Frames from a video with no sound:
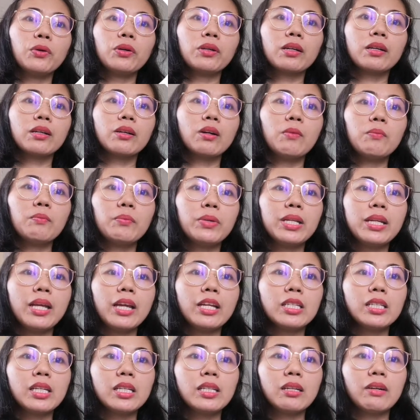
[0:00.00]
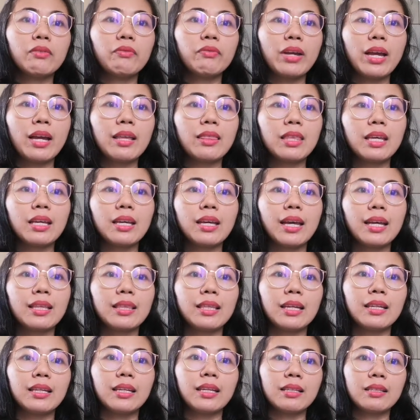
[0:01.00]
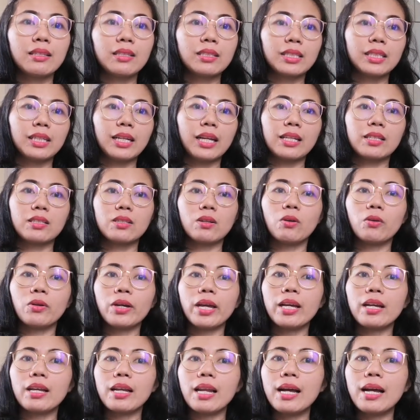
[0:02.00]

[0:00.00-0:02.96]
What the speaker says: So combination of etiquette and internet.